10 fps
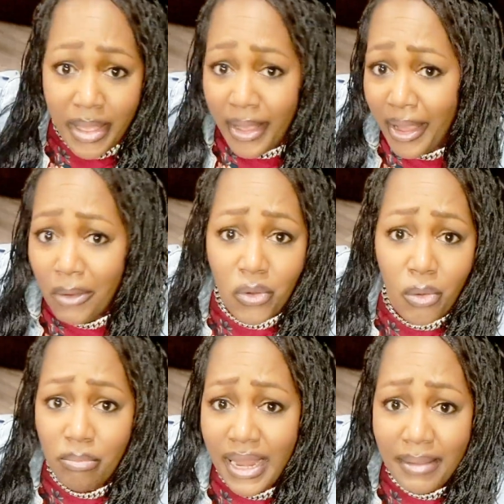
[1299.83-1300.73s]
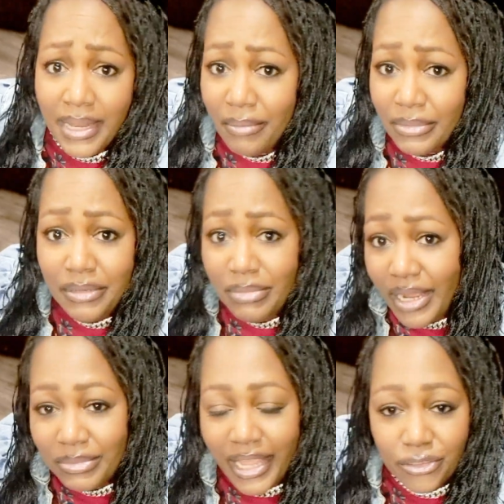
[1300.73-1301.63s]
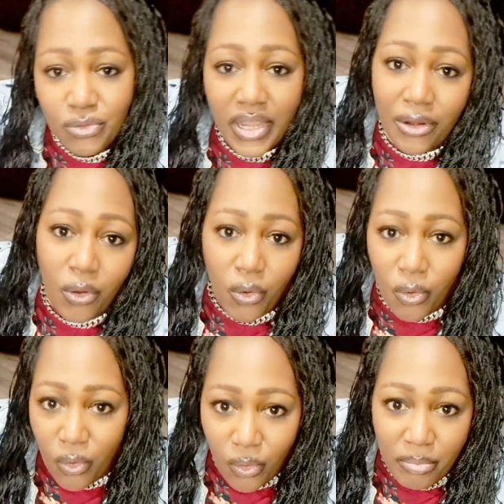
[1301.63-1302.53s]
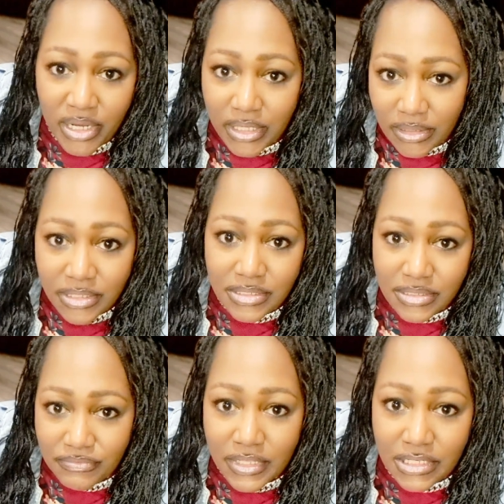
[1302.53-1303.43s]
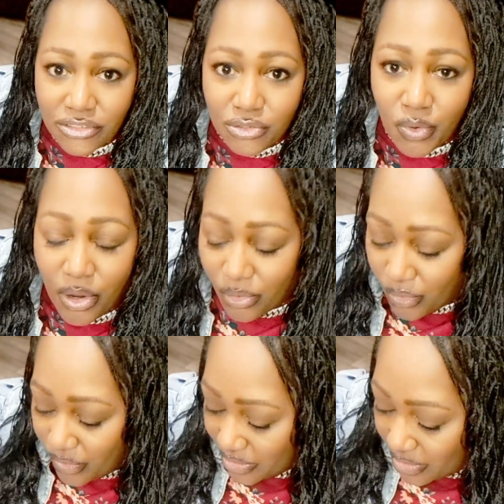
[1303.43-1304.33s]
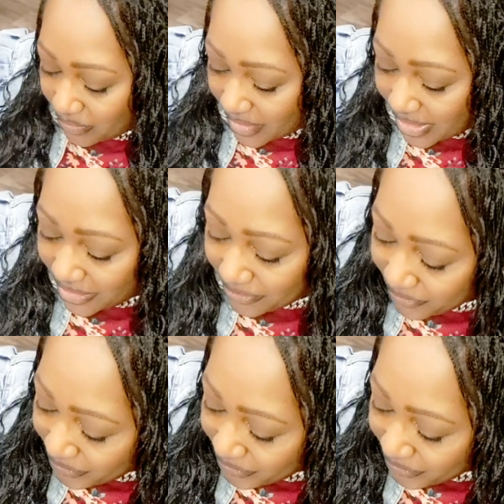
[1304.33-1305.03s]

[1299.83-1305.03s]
I want blah, blah, blah, blah, blah. You got a whole bucket list of things you want going on, right?